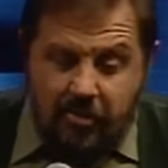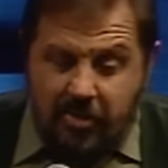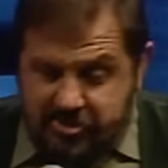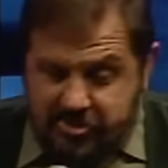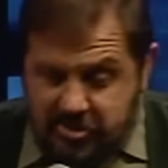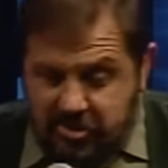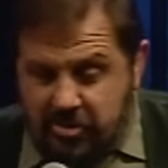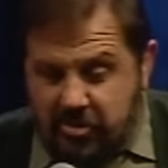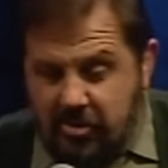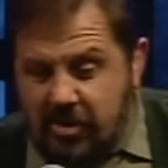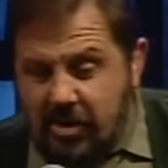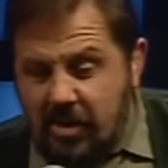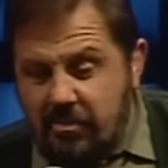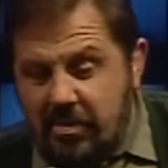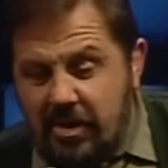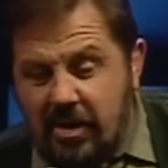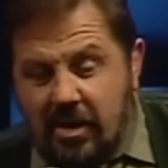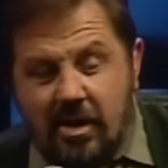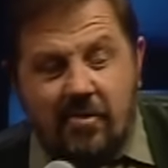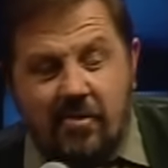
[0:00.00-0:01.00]
I said, "You give
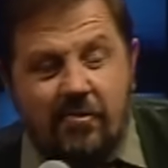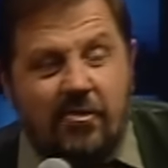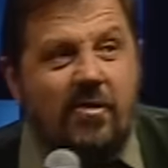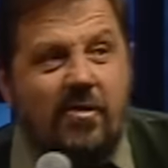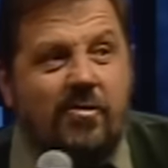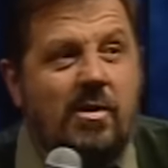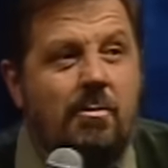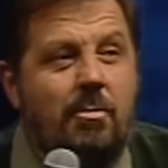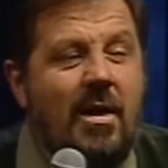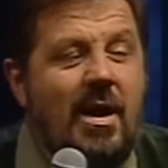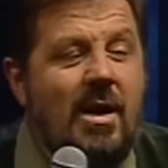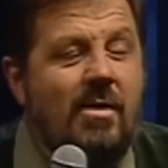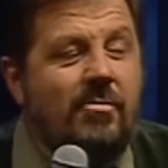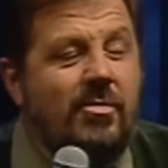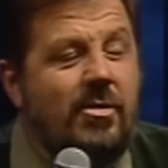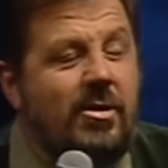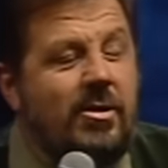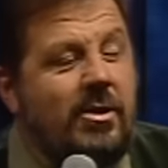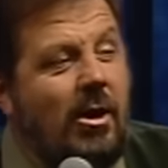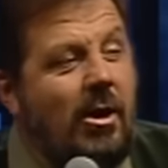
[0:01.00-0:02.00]
me £50 for
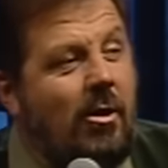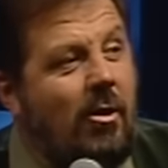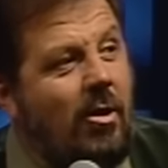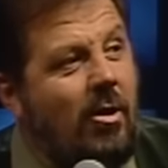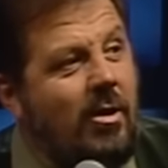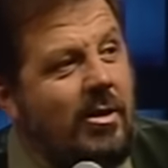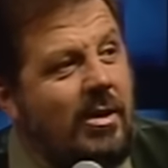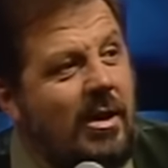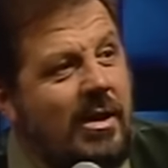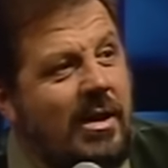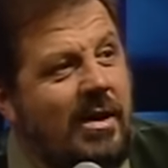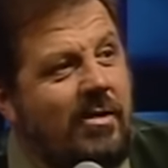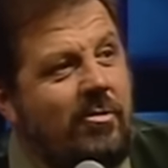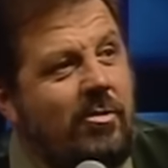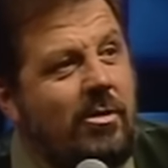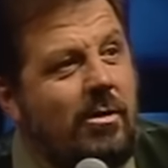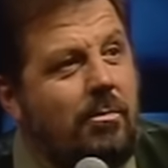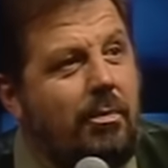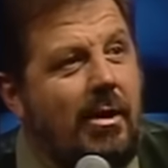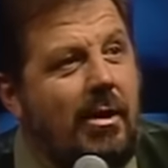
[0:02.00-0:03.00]
the dog, and I'll give you
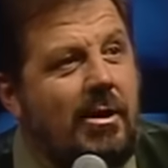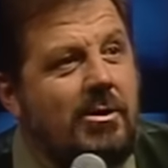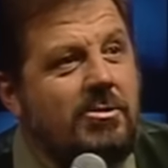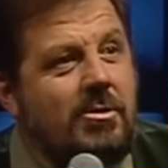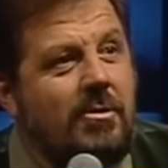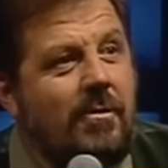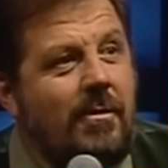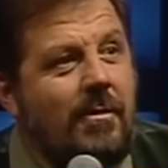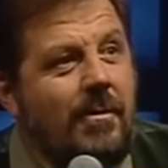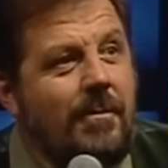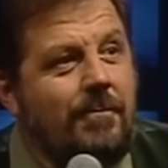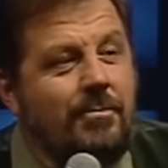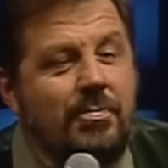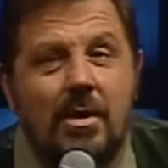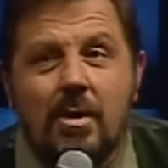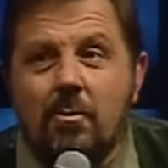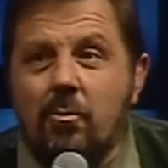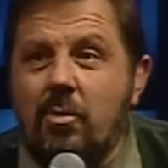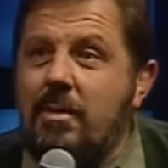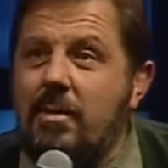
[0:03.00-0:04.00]
the picture."
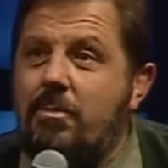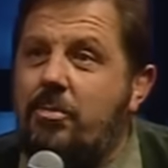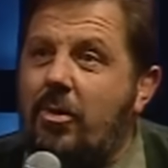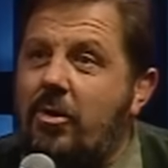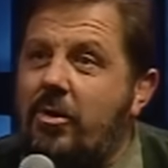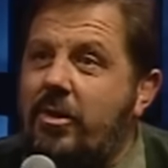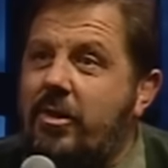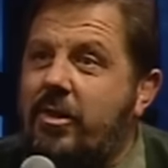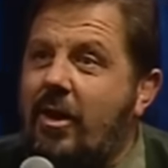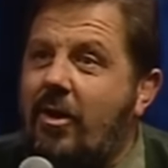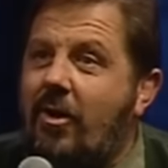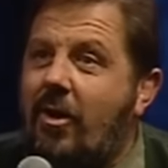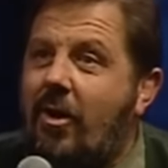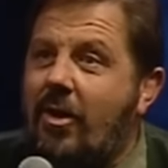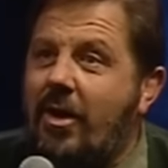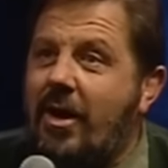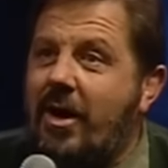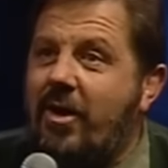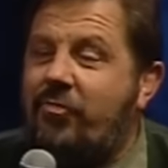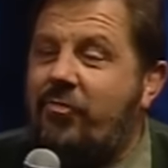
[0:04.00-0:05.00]
When he bought the dog,
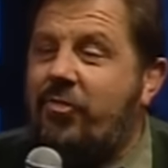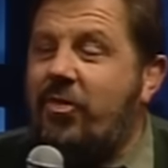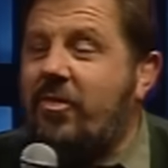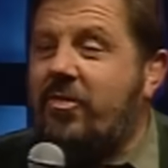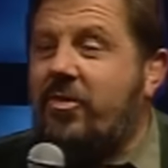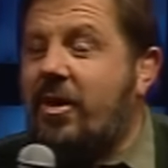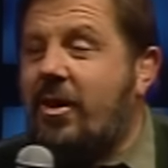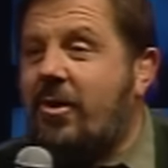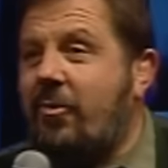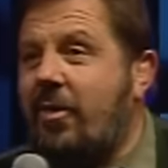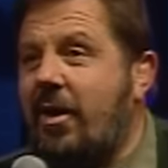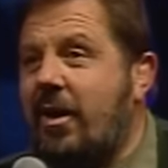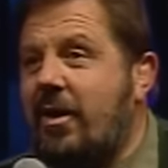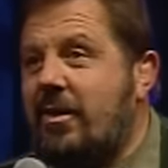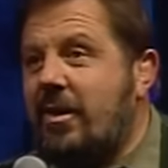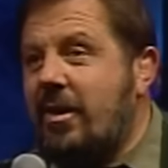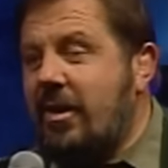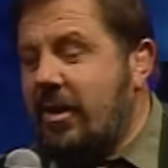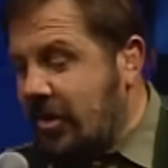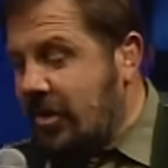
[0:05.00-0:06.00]
I had 50 quid,
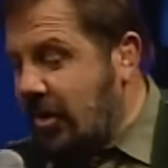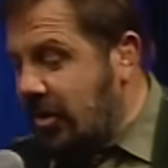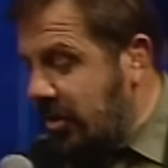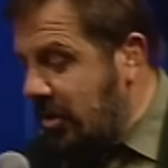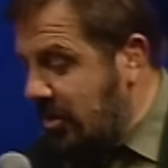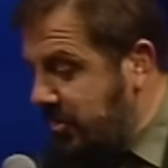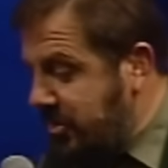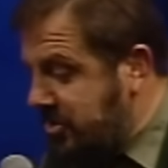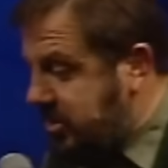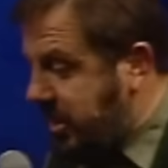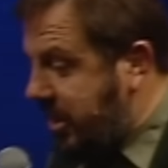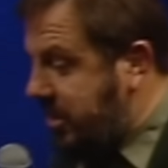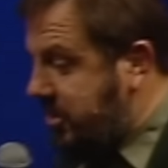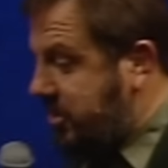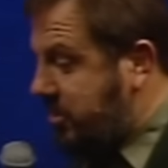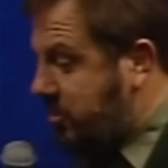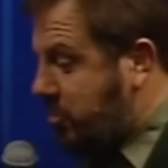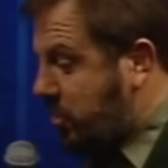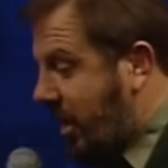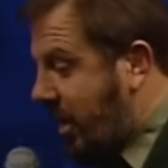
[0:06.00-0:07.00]
and he got home and said to
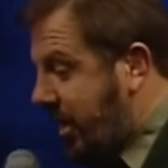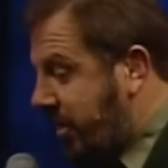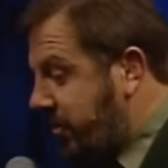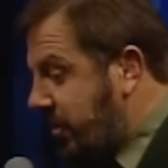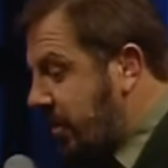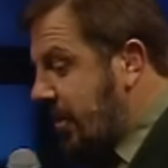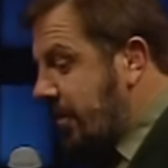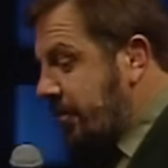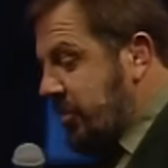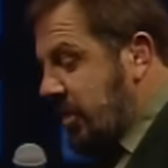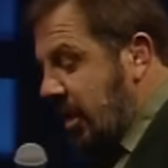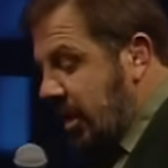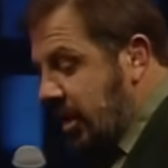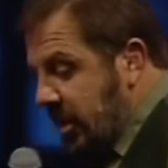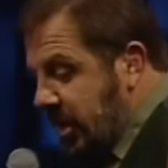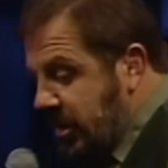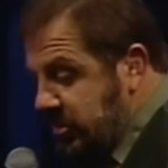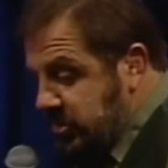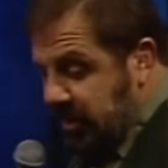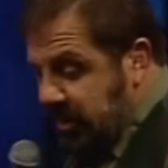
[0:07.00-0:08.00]
his wife,
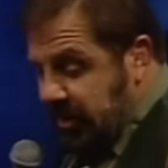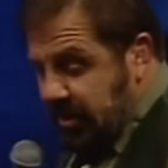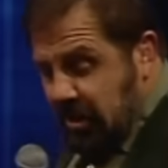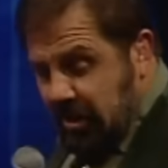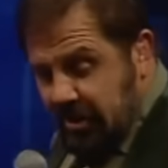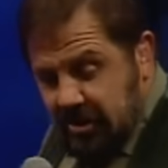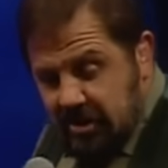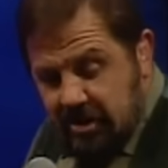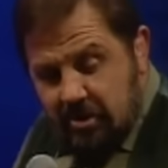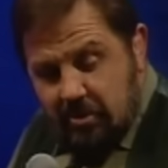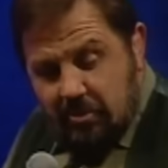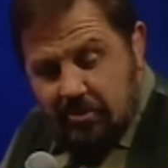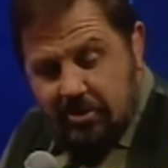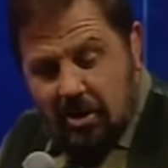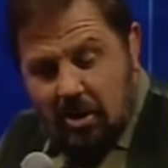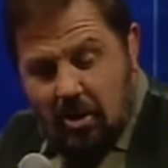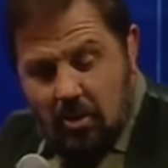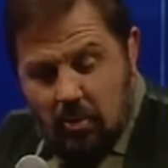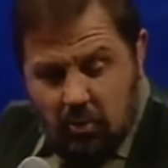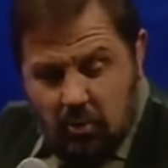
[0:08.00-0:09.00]
he said, "I got a new
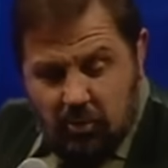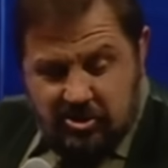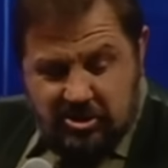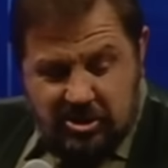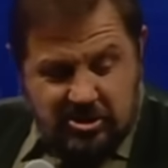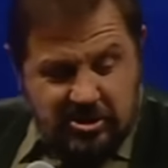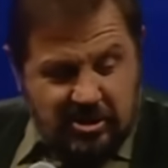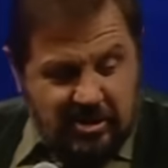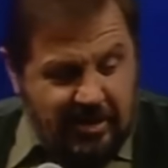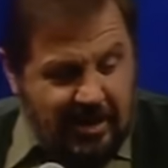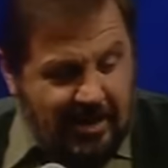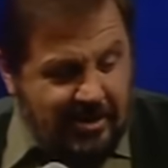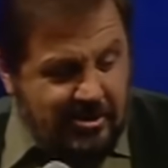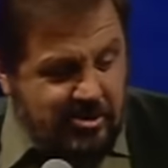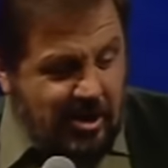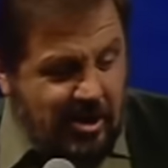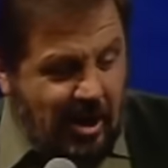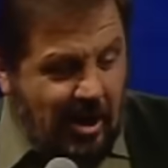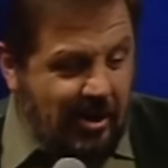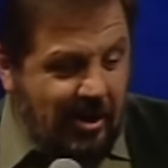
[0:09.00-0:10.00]
dog." Oh, she said, "That's
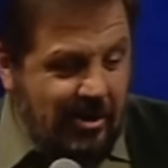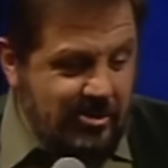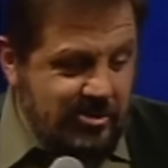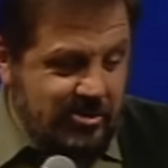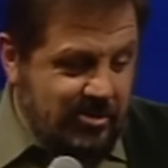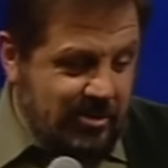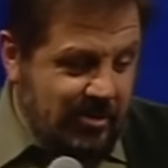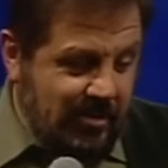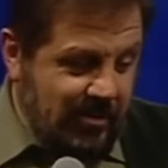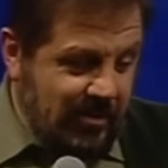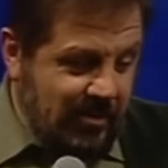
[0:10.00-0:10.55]
nice."